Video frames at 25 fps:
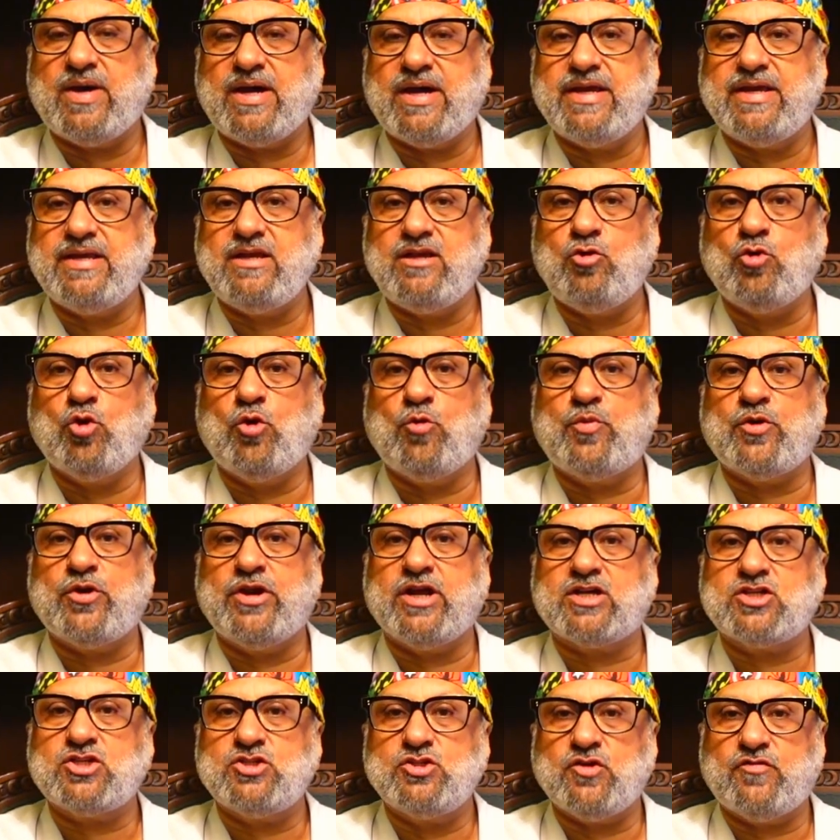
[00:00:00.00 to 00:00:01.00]
by low
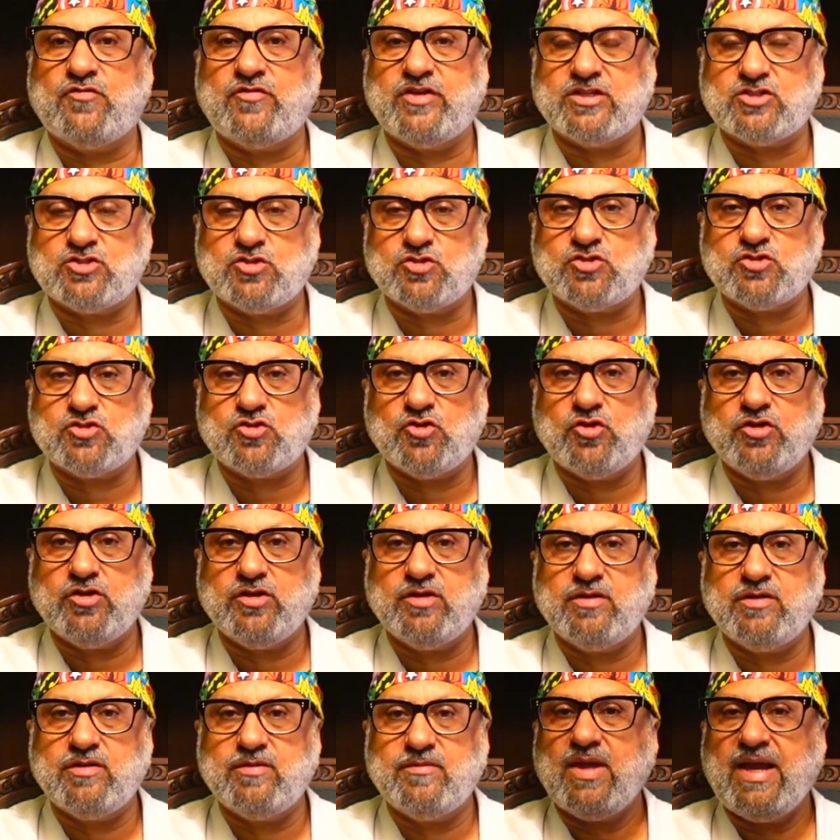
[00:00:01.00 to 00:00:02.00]
production of
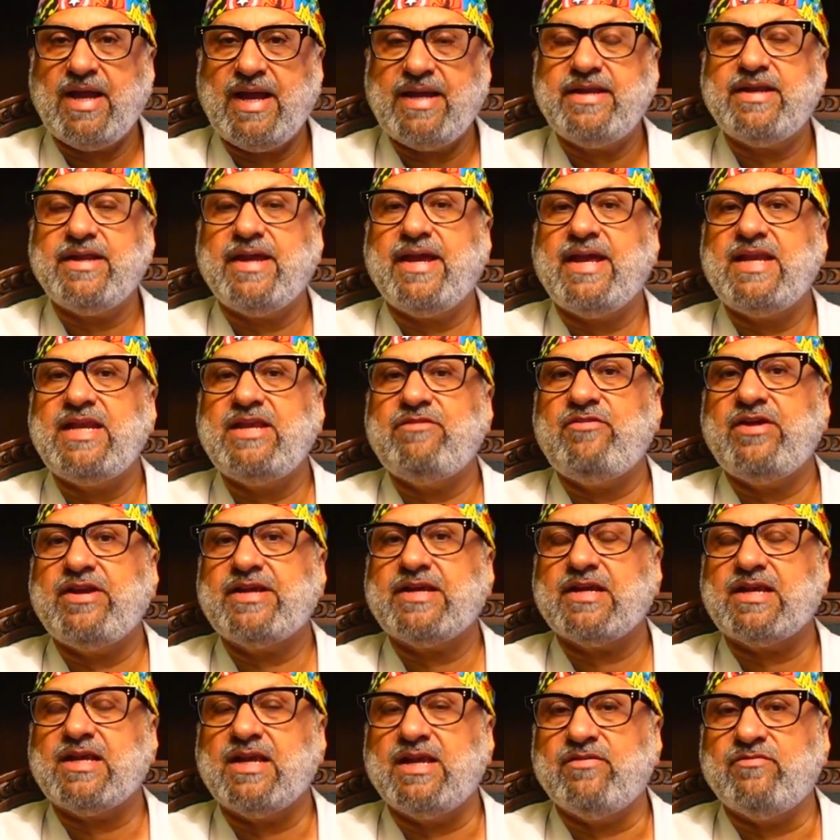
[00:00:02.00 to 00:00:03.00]
testosterone and
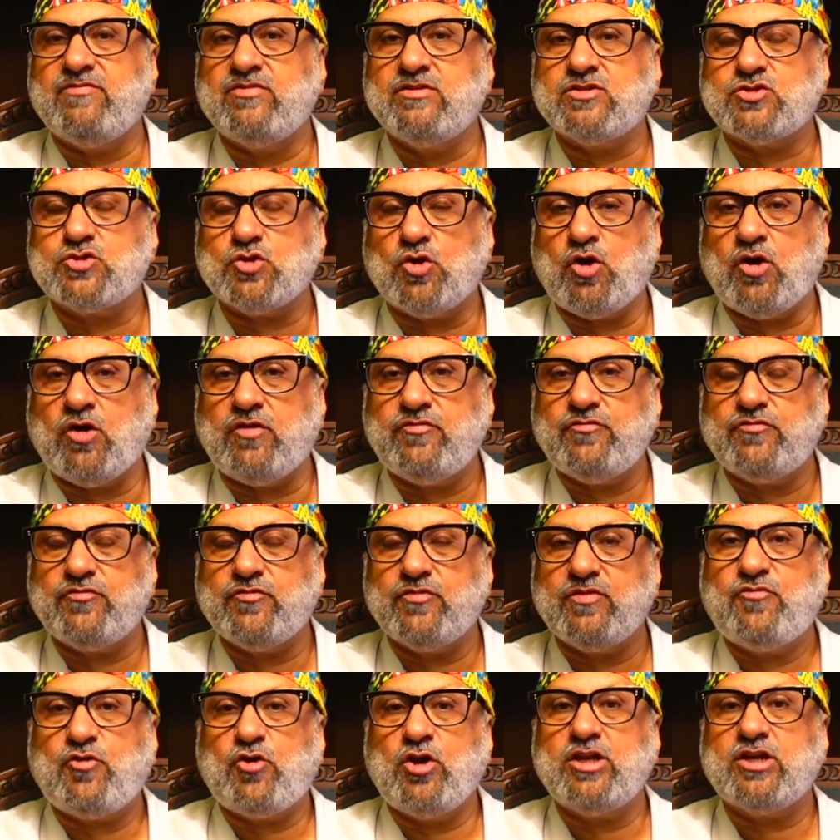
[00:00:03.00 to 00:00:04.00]
elevated levels of
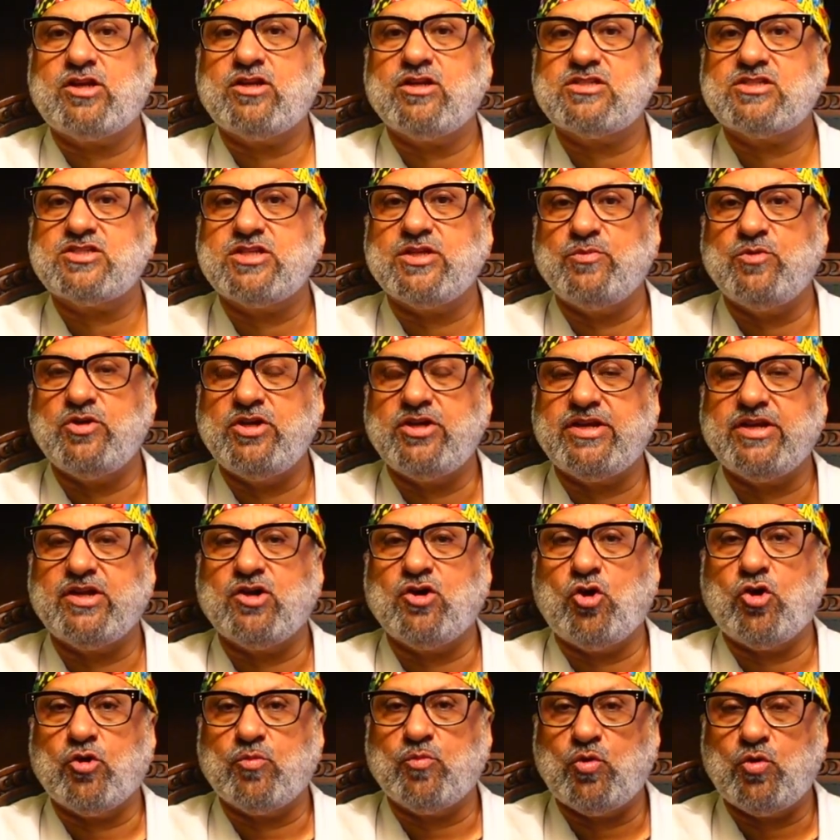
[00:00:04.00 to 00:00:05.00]
follicular stimulating
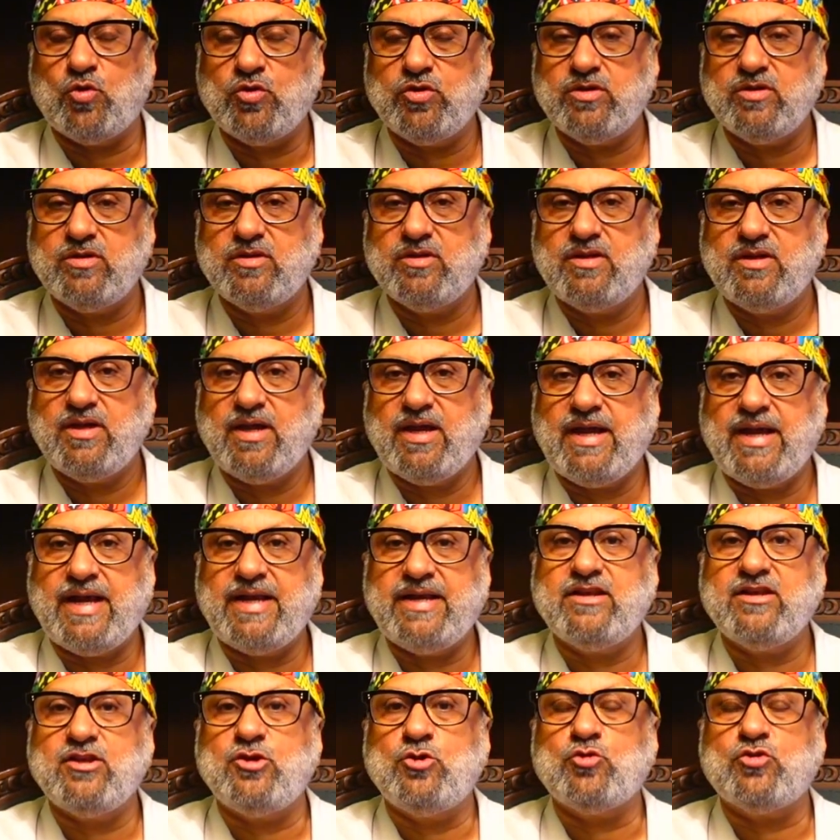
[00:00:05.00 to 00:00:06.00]
hormone
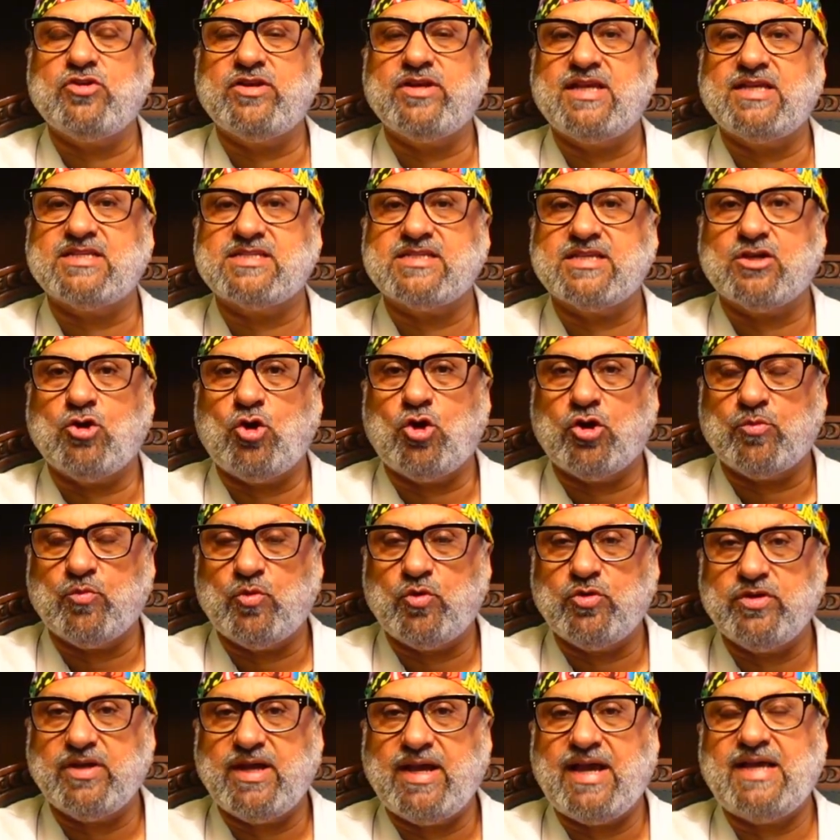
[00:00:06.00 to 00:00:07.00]
and luteinizing
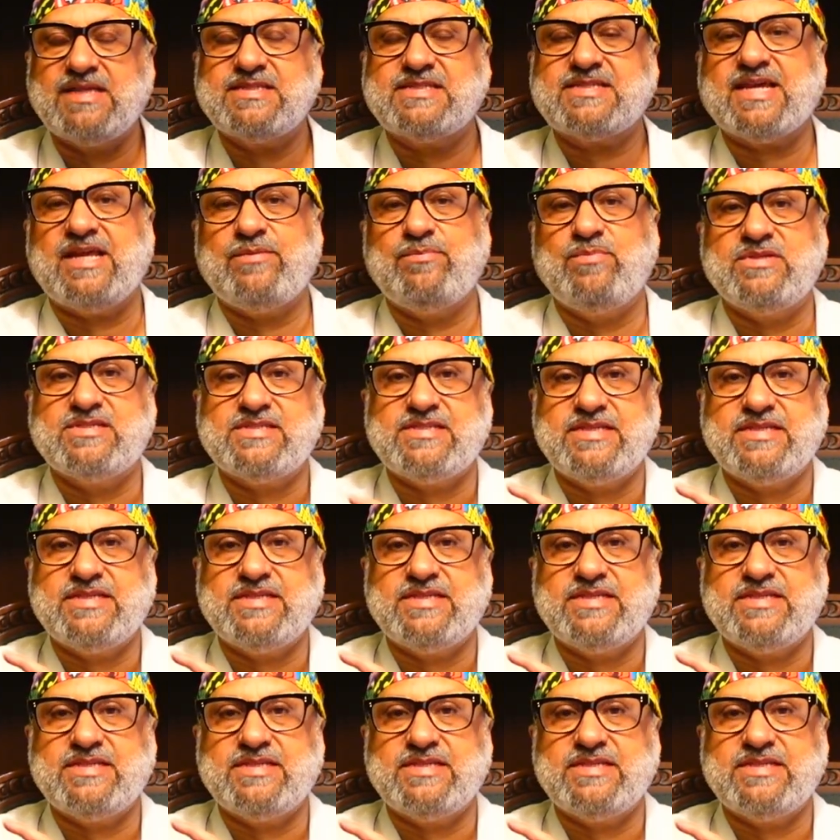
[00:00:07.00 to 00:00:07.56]
hormone, as can be